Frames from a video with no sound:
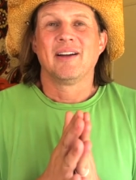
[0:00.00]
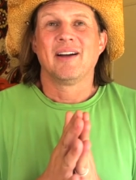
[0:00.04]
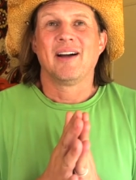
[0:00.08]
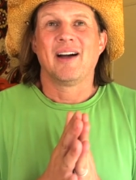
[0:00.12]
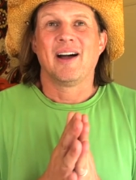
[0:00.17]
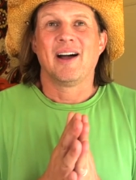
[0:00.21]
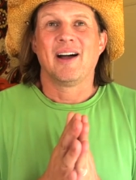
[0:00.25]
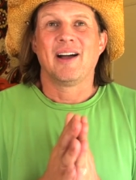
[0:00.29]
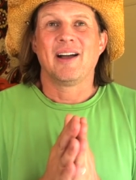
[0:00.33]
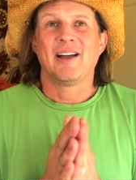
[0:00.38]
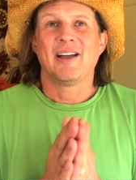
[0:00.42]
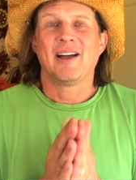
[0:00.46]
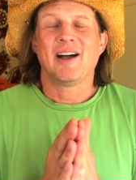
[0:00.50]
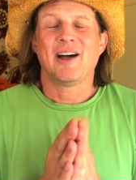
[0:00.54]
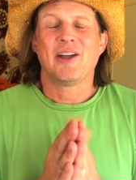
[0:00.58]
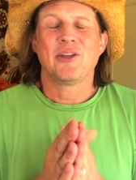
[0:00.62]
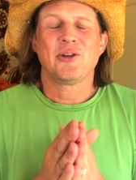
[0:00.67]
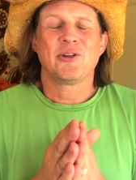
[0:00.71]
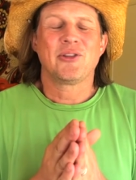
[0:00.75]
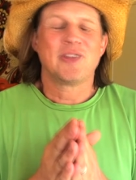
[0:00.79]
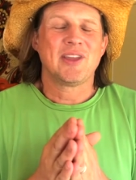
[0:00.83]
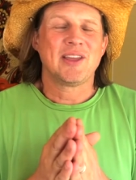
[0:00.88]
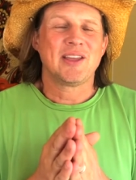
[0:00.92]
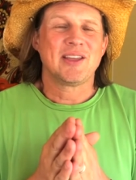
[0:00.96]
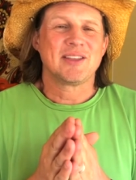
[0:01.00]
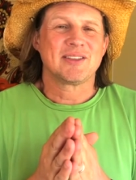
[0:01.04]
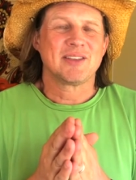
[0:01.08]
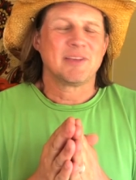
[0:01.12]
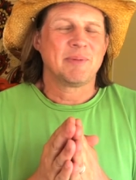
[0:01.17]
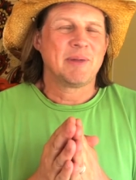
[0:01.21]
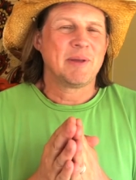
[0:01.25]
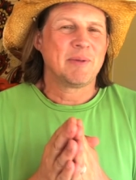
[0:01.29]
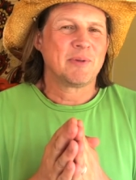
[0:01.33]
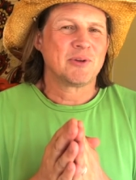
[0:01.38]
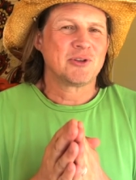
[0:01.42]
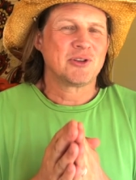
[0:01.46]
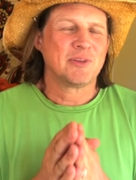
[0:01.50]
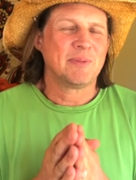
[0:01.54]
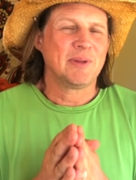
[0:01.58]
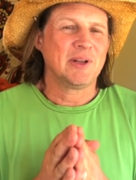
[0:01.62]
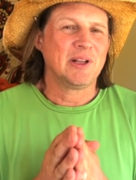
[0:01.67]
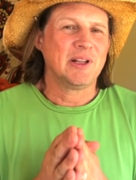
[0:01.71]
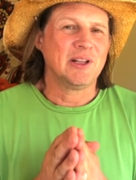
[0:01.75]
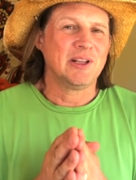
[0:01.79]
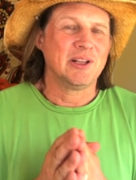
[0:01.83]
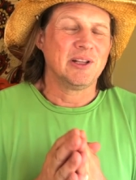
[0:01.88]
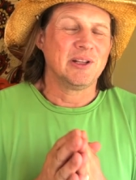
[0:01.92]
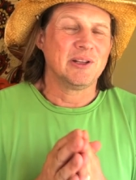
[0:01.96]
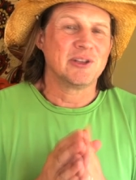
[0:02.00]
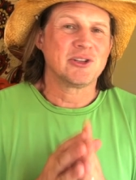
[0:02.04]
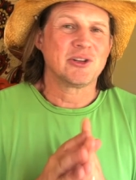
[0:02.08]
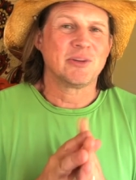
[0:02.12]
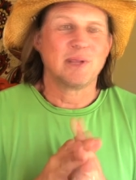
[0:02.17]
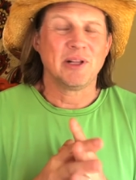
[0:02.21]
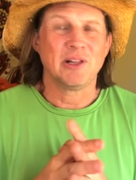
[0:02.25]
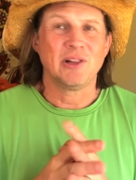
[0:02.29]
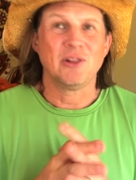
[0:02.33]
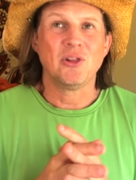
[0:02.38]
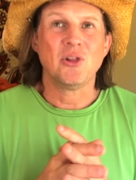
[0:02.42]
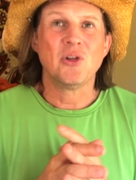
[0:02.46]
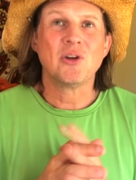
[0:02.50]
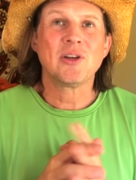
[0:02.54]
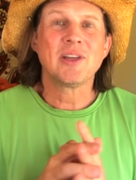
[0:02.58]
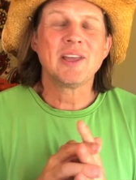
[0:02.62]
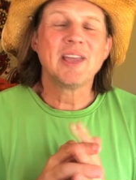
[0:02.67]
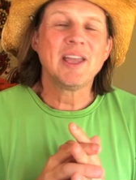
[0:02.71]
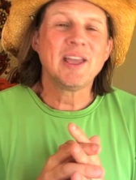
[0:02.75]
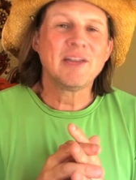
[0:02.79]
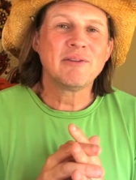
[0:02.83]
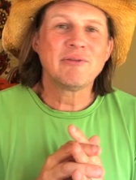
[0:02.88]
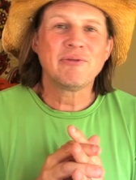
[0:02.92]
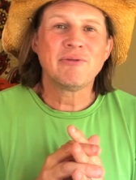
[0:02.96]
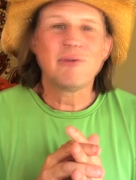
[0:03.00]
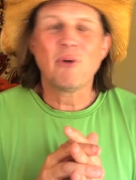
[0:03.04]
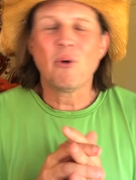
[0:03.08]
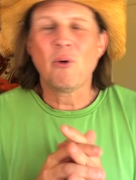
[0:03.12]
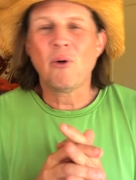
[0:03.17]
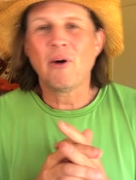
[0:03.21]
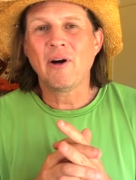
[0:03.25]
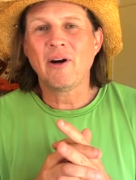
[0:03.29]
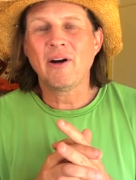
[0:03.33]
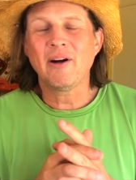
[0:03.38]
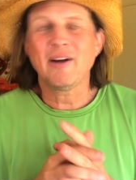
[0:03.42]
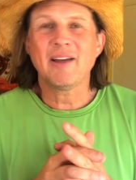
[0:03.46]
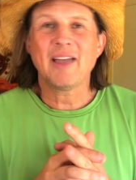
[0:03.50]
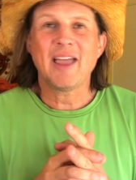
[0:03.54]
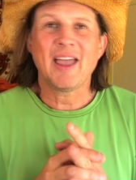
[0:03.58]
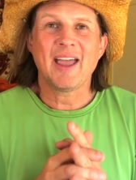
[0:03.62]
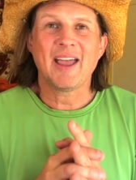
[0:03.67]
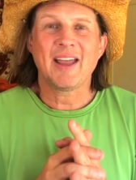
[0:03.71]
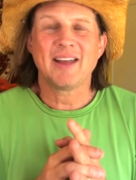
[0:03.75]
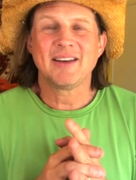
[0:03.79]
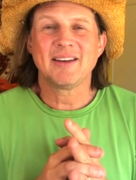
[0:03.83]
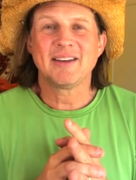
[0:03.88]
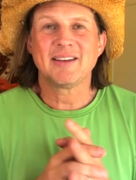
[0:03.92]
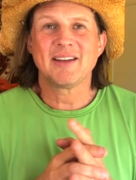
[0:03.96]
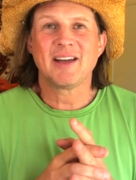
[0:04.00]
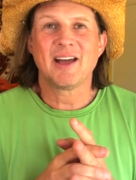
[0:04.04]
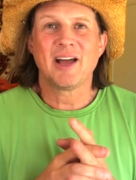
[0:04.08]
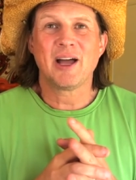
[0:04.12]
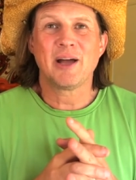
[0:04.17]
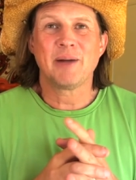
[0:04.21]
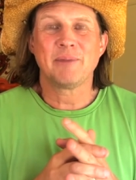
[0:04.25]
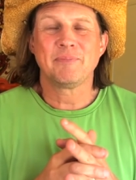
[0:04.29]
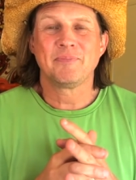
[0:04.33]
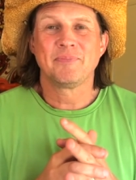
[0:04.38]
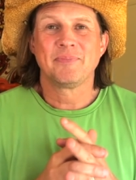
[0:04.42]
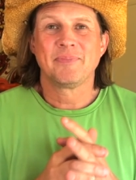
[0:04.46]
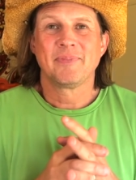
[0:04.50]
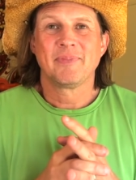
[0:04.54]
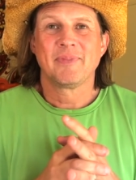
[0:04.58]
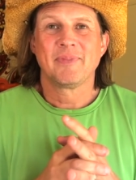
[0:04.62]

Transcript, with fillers: Uh, other things that people should be should be looking for, and um,